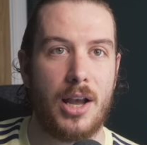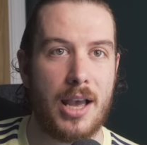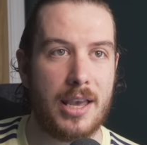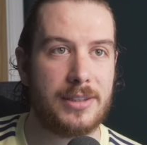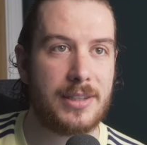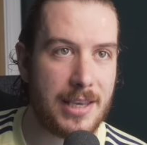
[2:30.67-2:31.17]

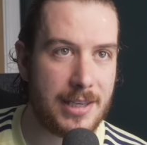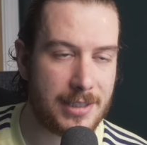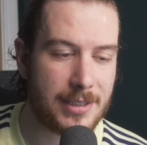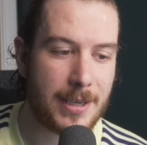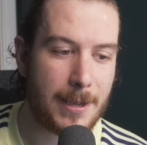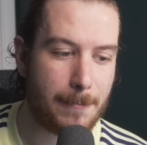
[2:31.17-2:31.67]

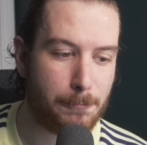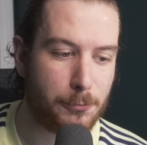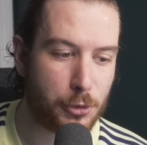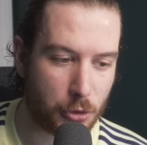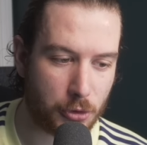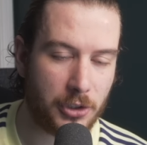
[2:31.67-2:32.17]
He's
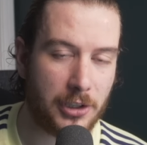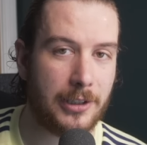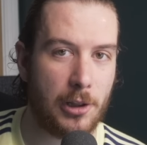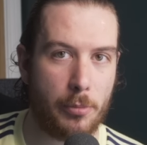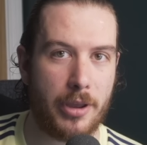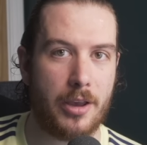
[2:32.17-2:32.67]
struggled a
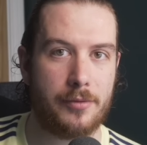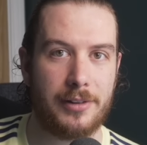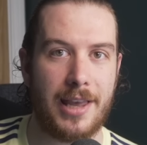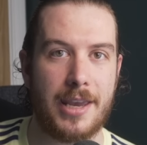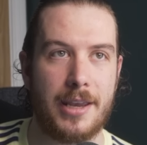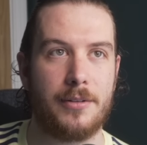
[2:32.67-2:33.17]
little bit of
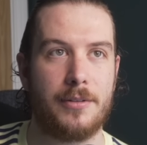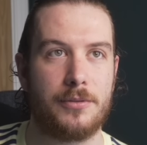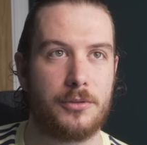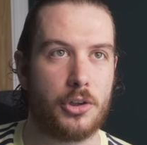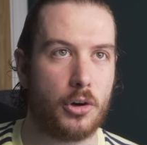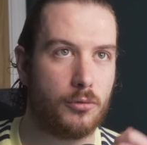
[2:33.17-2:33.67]
late,
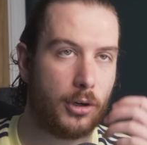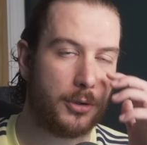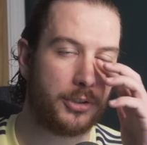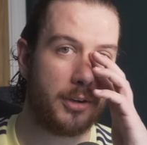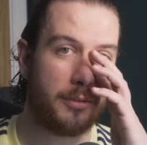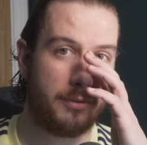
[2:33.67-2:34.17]
Joe
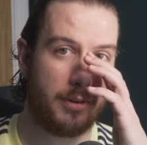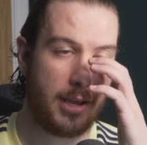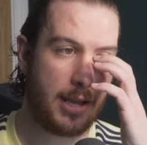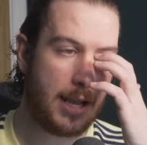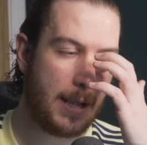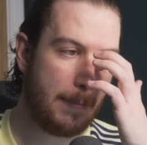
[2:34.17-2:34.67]

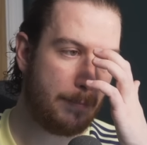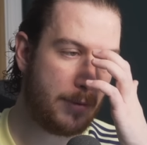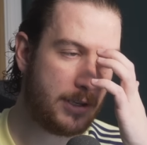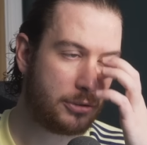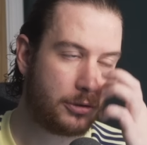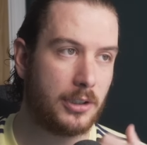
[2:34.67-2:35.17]
Rodon.
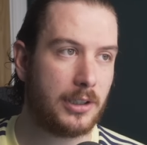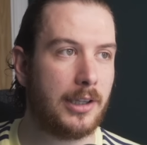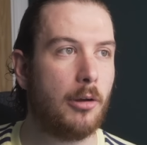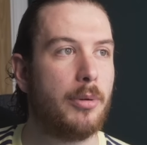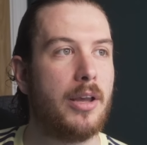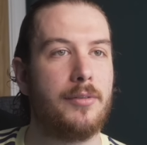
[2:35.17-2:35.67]
He struggled a
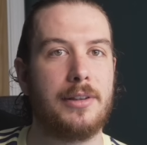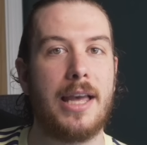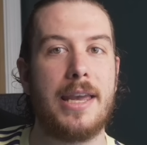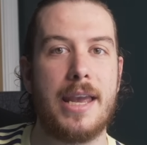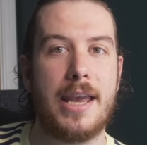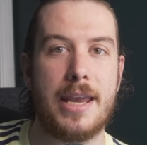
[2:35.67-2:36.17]
little bit of
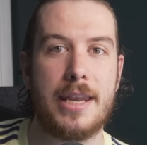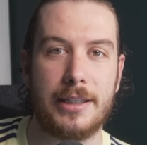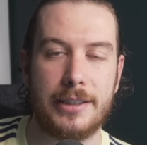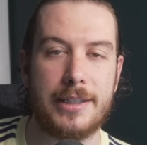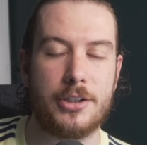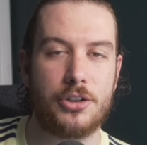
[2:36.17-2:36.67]
late in a
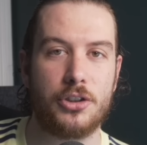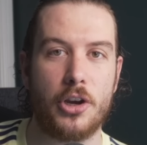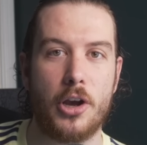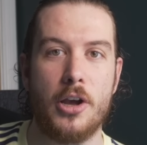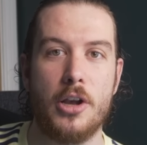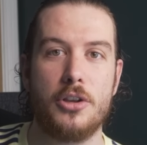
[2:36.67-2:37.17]
Leeds
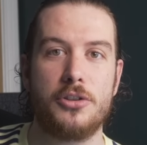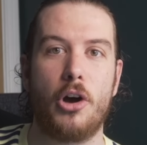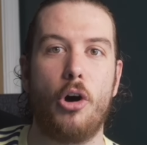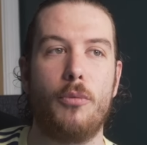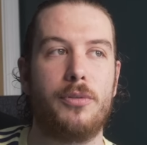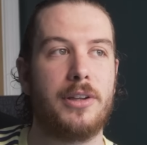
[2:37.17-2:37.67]
shirt, so
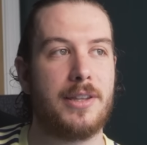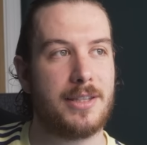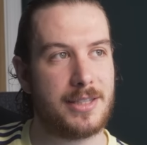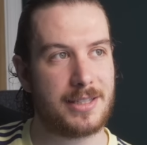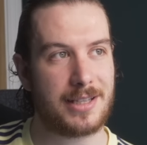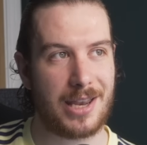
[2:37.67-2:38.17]
hopefully
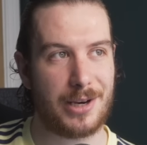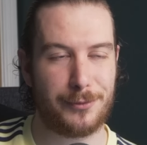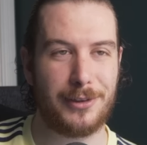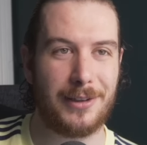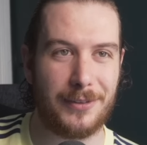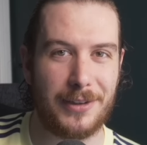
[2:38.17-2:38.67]
this is kind of
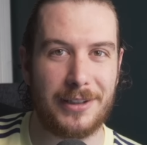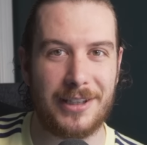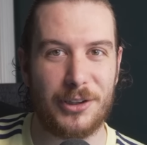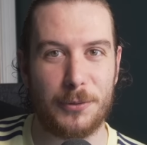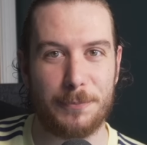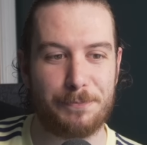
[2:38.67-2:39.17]
the
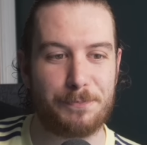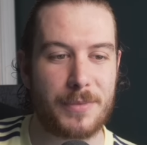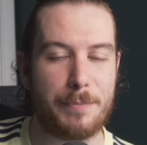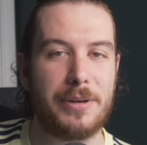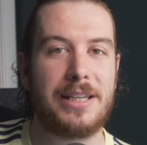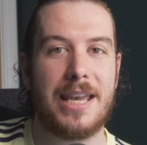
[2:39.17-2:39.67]
little
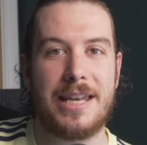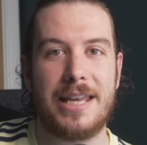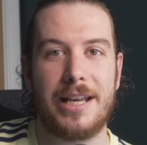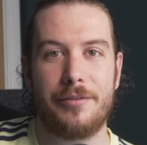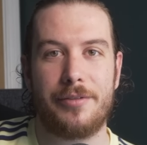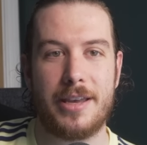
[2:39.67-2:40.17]

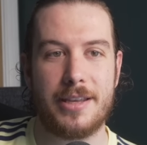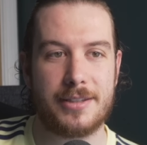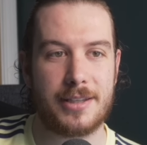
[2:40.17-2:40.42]
beginning of his